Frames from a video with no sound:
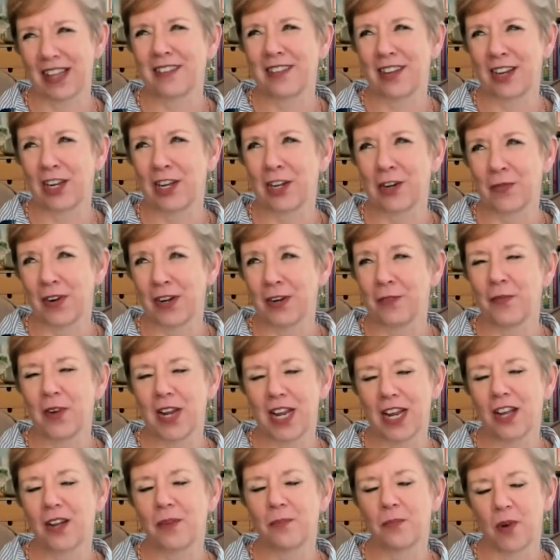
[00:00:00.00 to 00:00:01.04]
That's a good one.
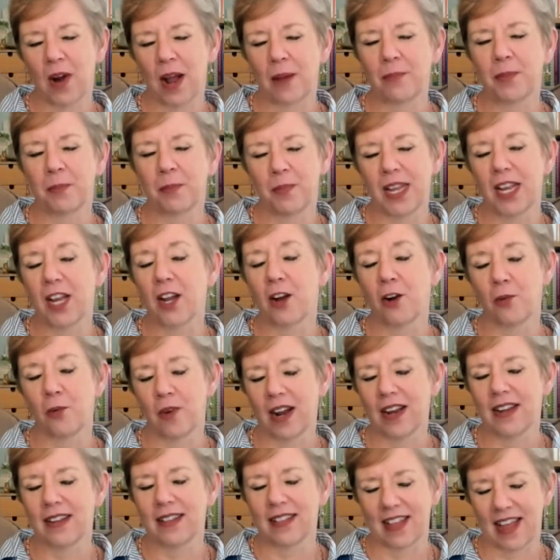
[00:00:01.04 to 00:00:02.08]
We could probably co
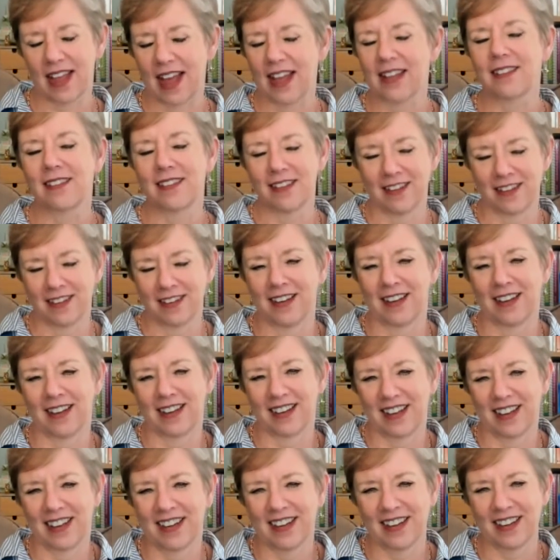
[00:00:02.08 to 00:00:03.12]
write that.
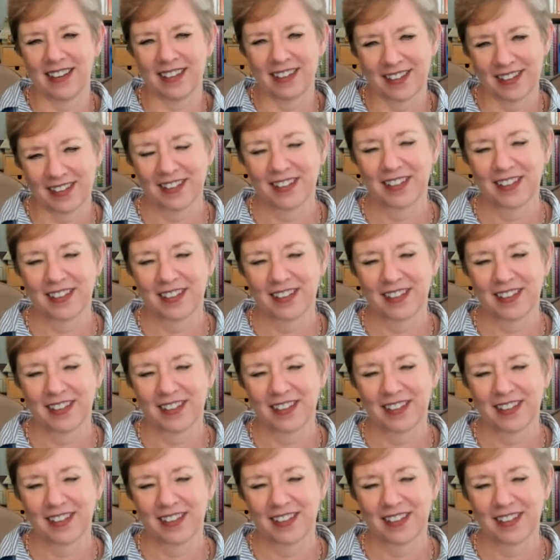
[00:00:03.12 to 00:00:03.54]
Mm-hmm.